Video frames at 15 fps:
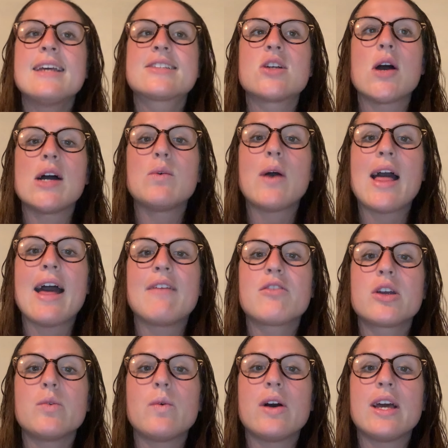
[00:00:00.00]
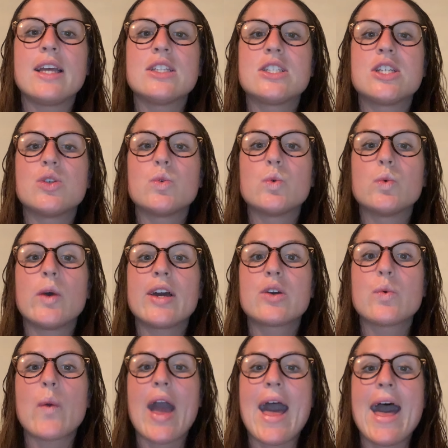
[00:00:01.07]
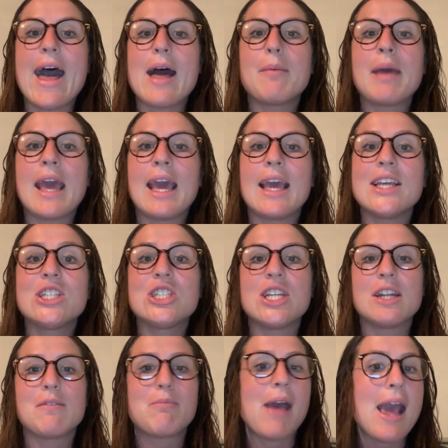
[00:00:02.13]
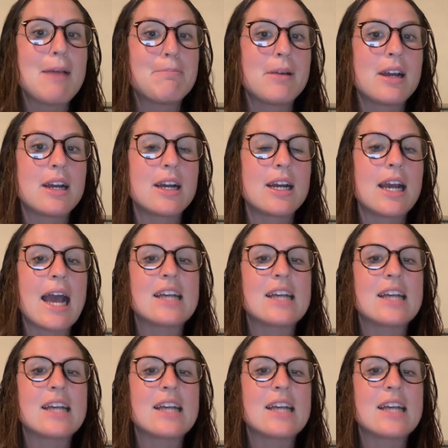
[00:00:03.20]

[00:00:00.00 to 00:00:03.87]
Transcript: So I want everyone to grab a sheet of paper